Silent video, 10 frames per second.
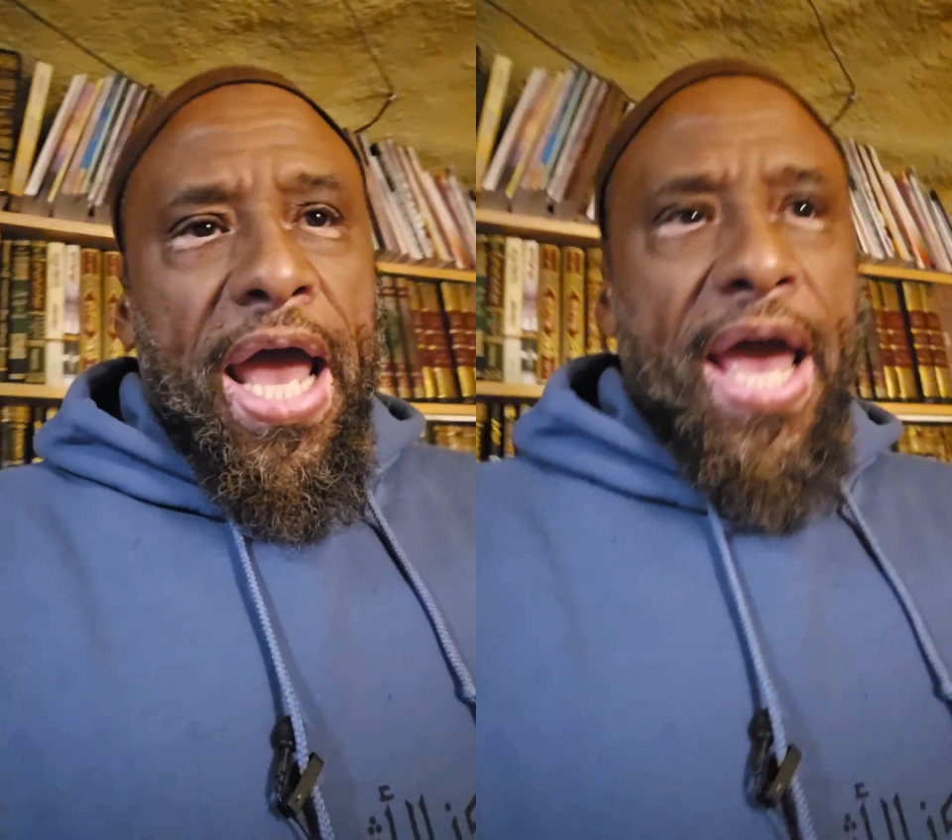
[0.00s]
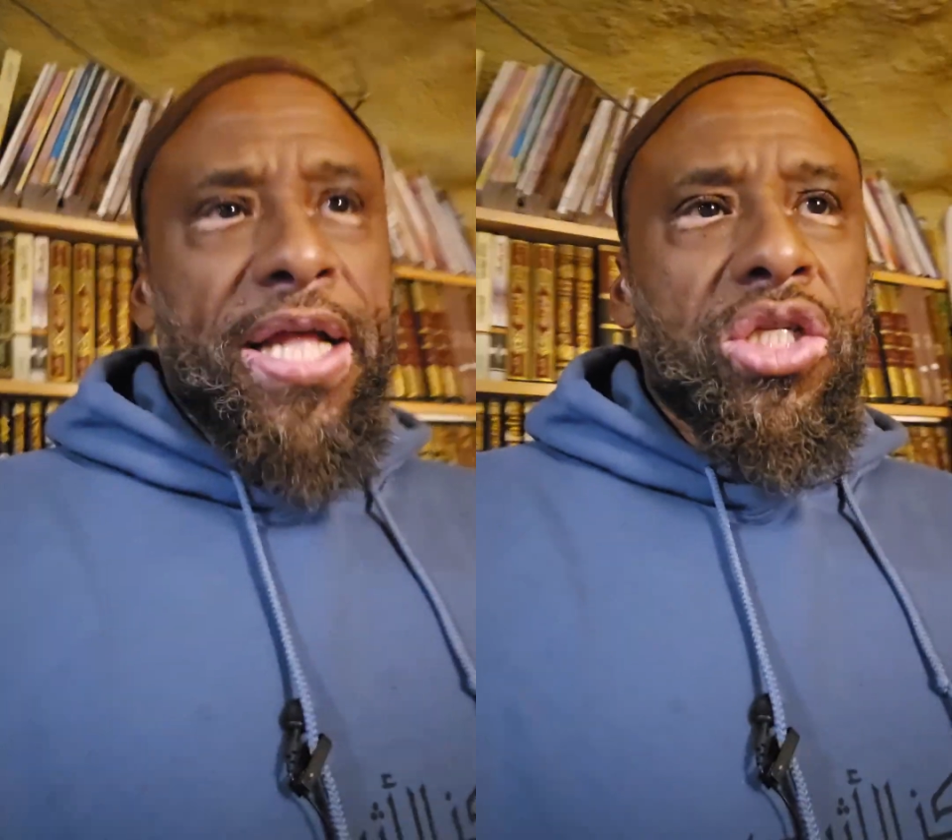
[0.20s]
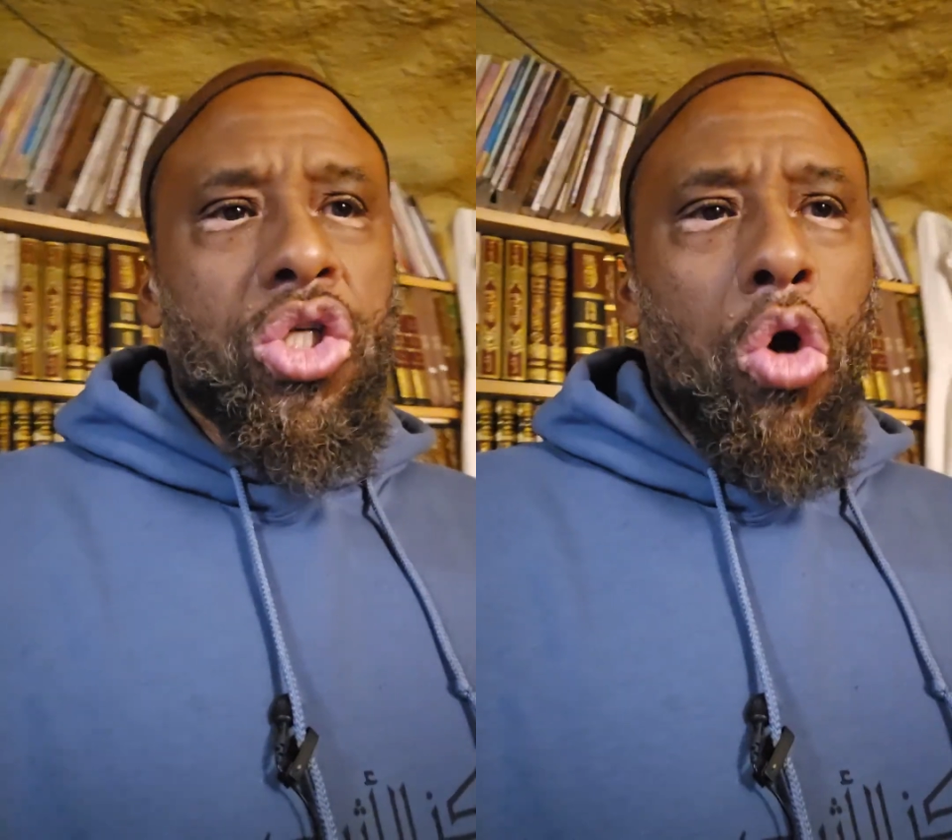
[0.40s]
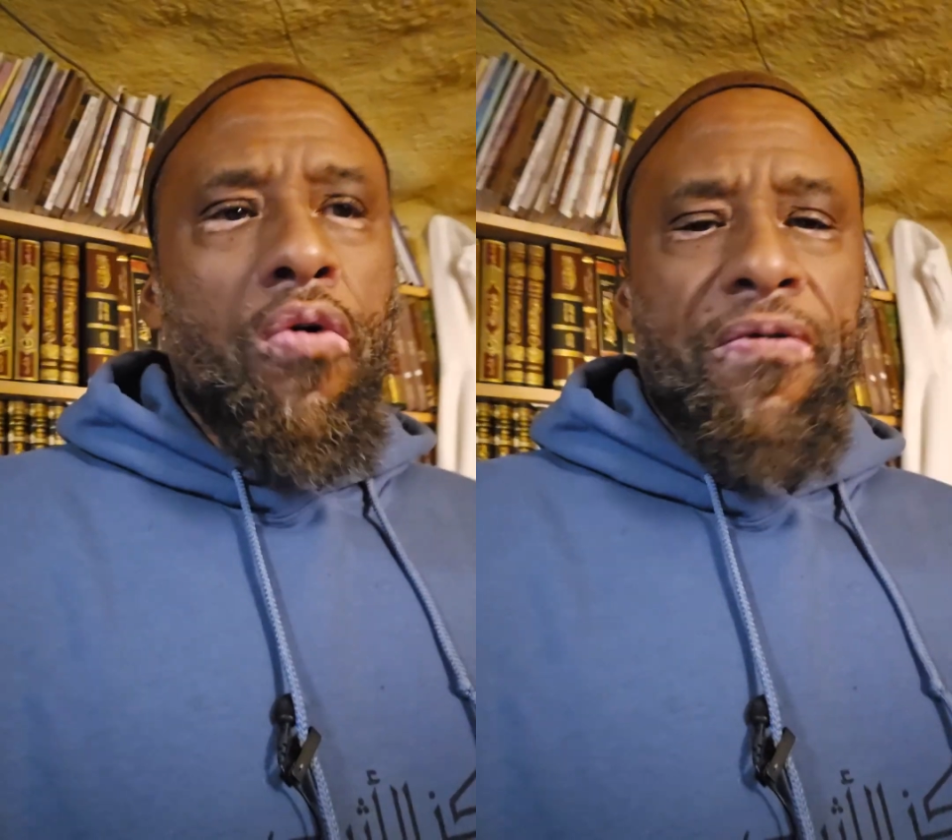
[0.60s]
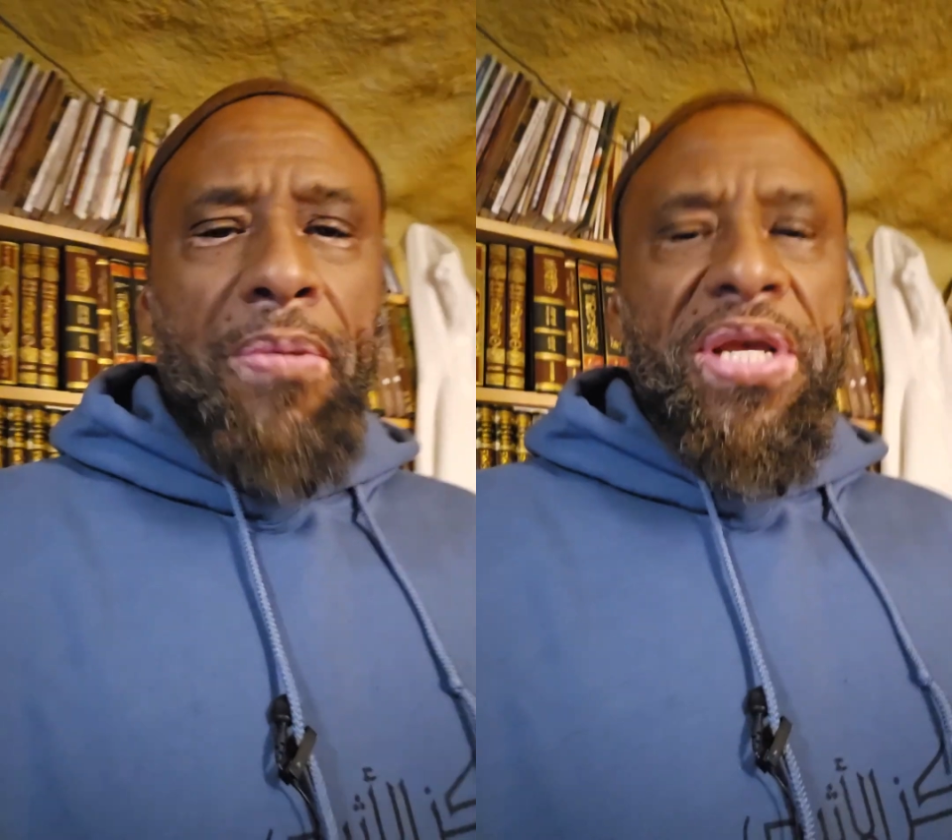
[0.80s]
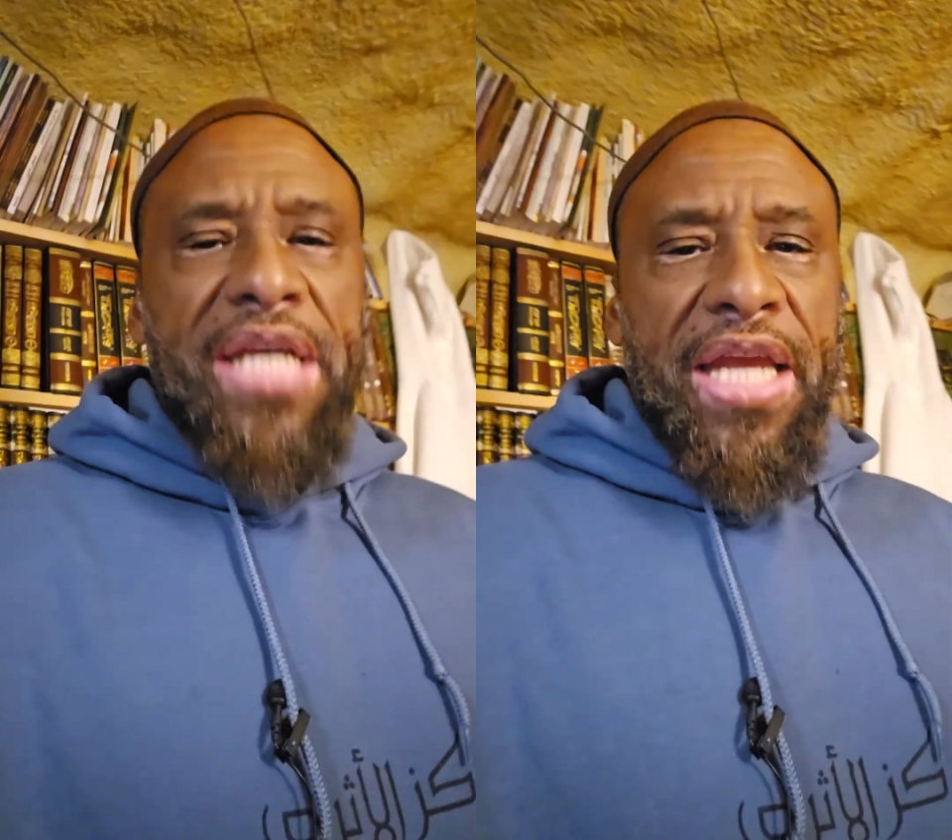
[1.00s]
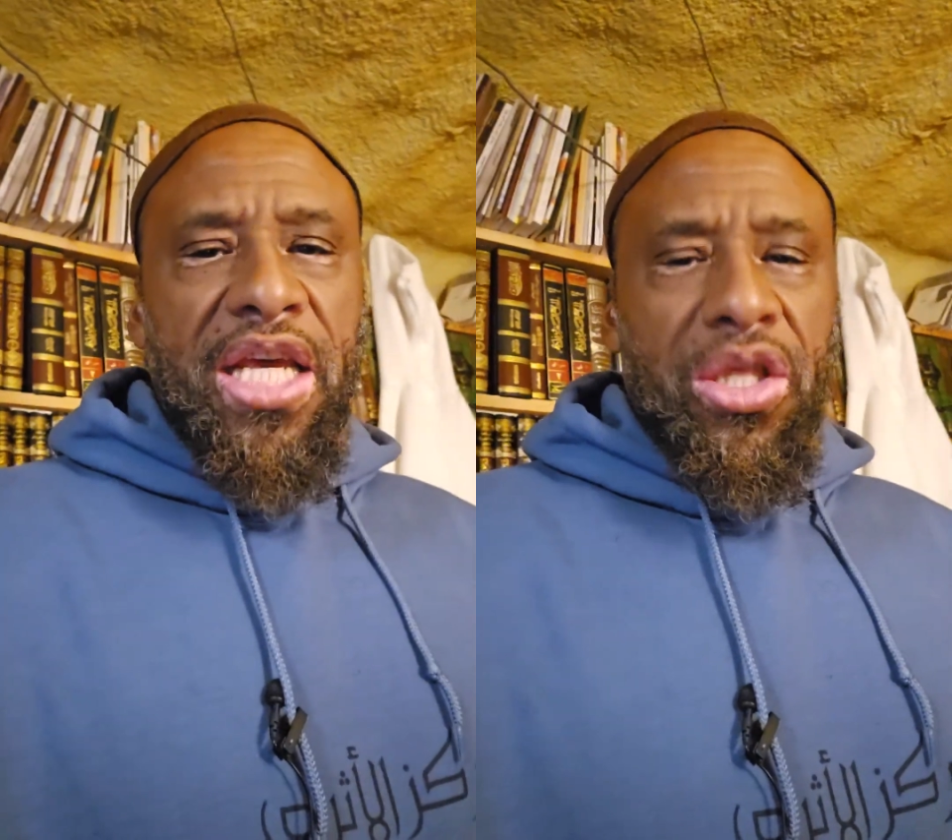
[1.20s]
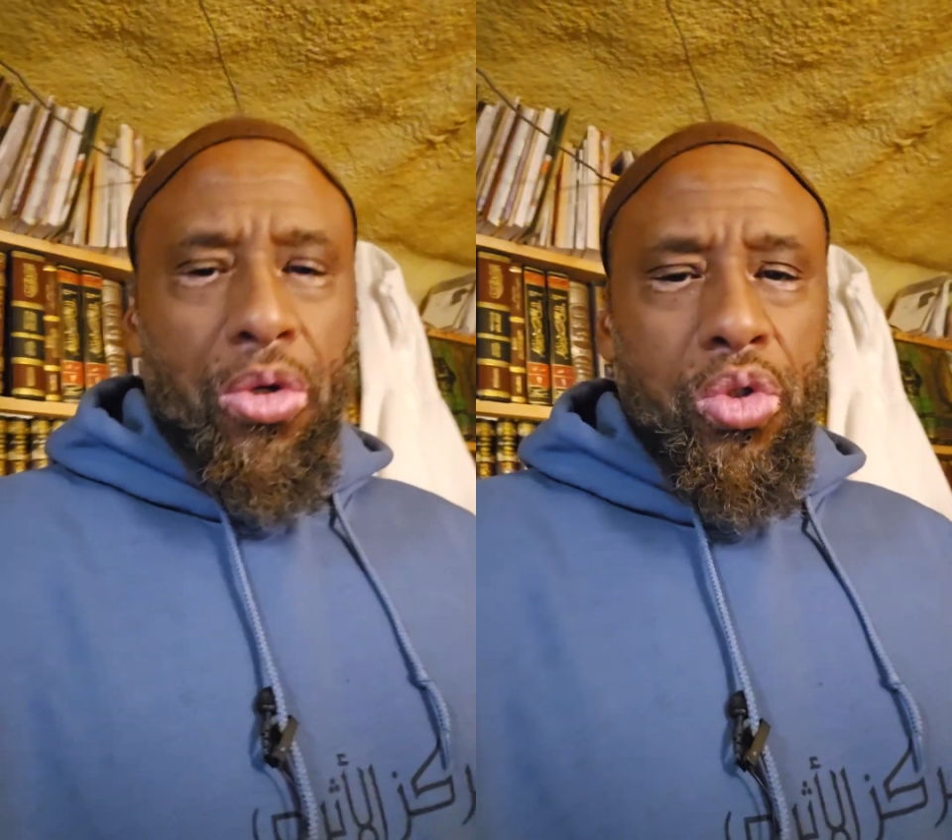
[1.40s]
And so from this
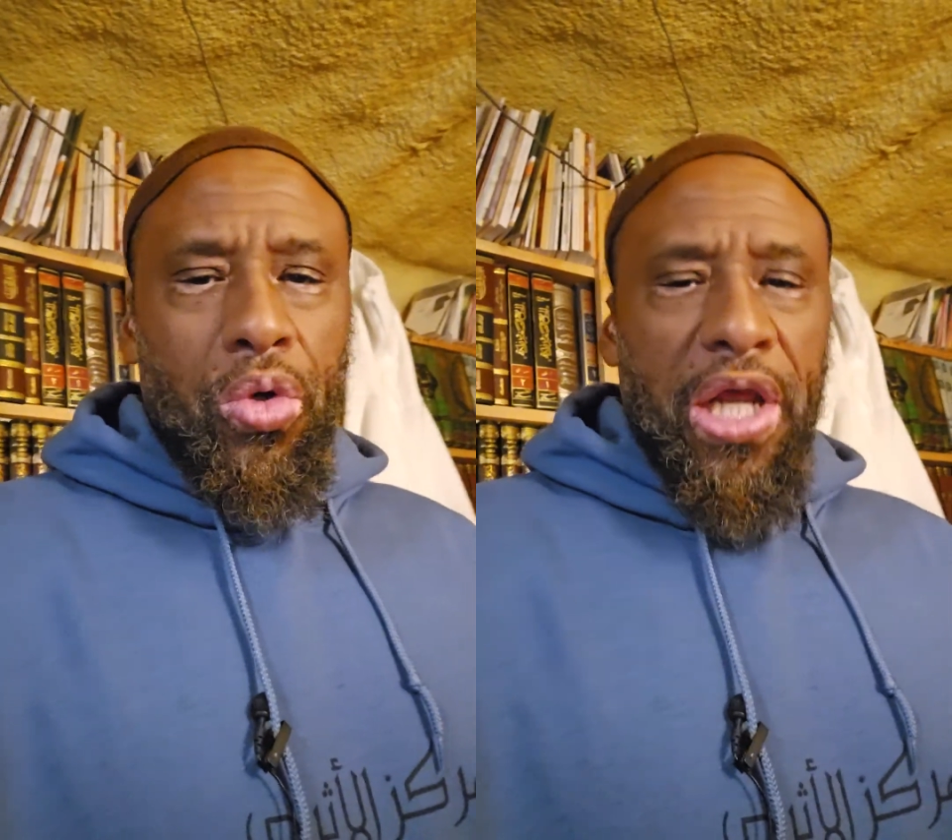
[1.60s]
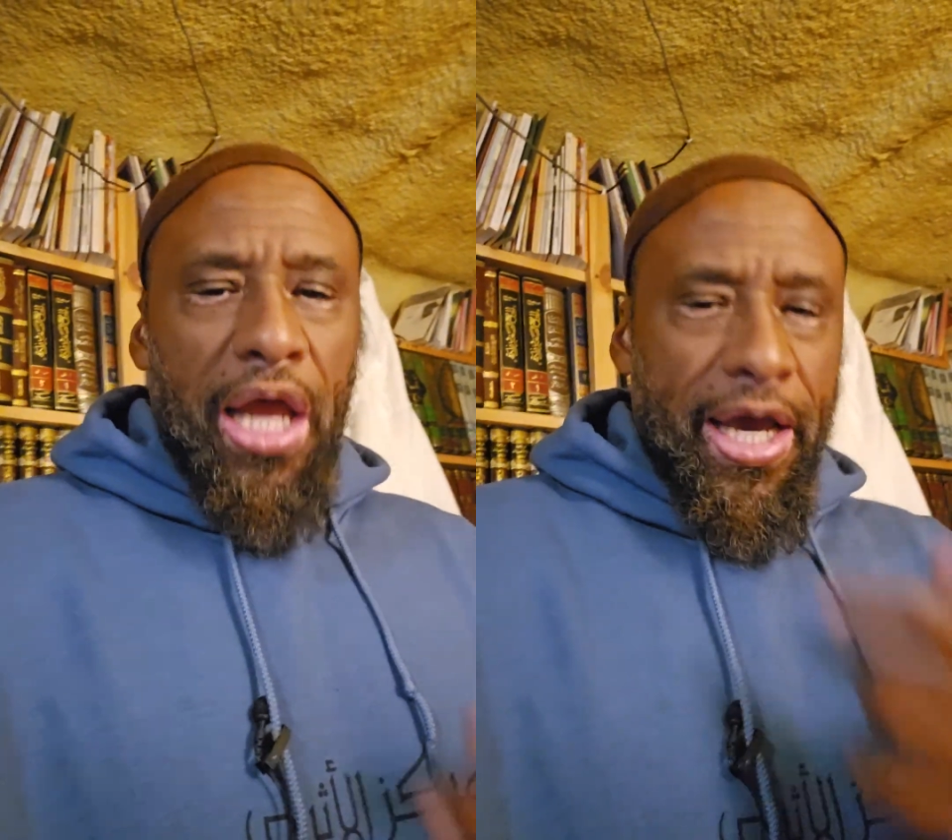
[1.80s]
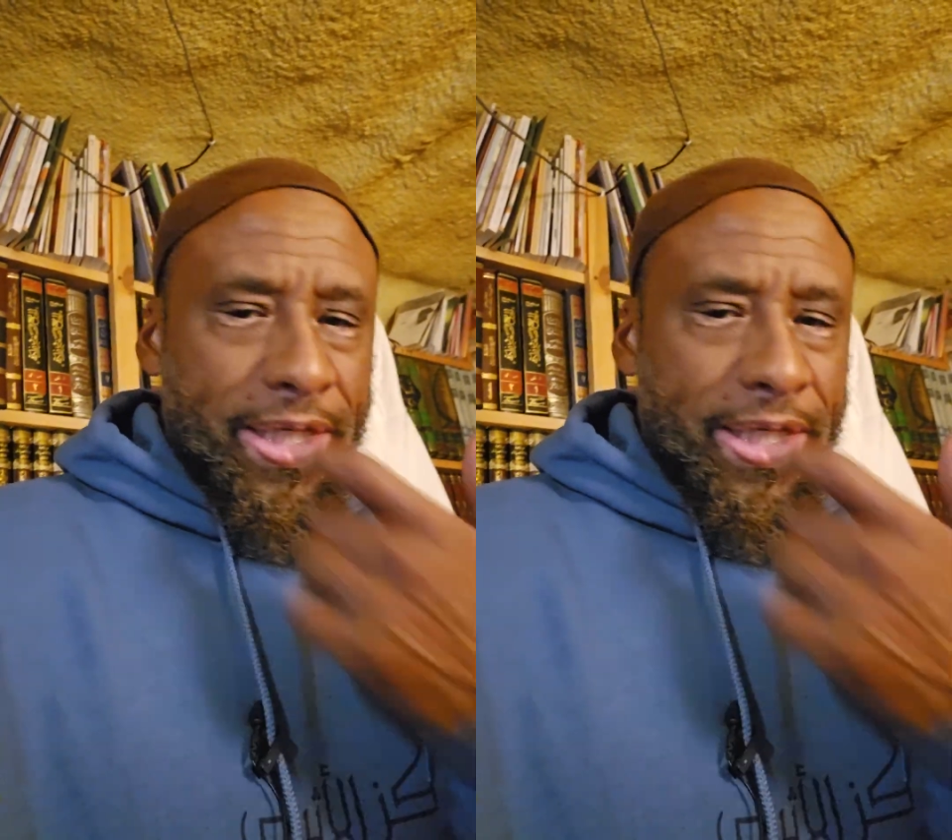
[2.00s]
hadith of Rasulullah